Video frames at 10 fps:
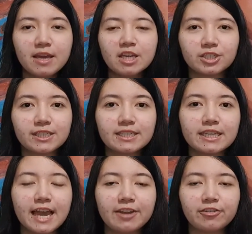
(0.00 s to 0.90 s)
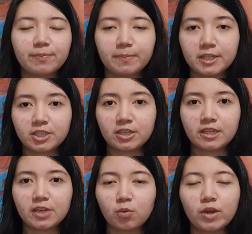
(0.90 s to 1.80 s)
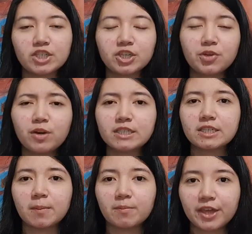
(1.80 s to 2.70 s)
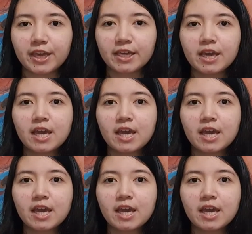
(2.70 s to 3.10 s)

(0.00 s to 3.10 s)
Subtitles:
she's the kind of person that when she wants something,